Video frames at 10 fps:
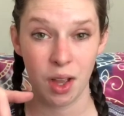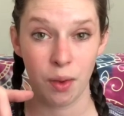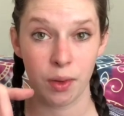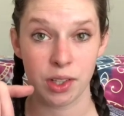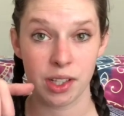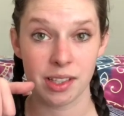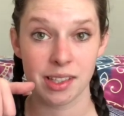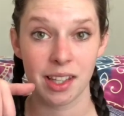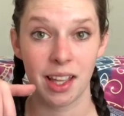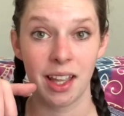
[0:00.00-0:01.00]
which is
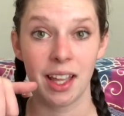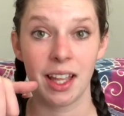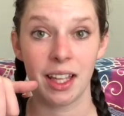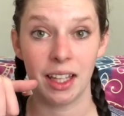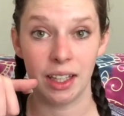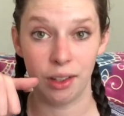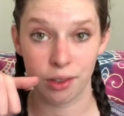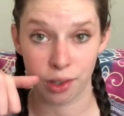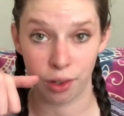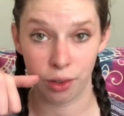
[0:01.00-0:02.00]

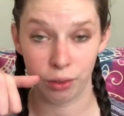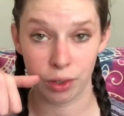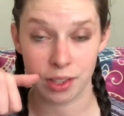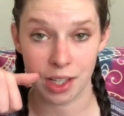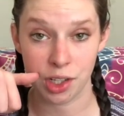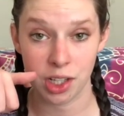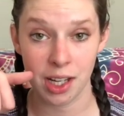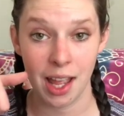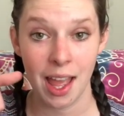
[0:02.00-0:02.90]
internal rotation.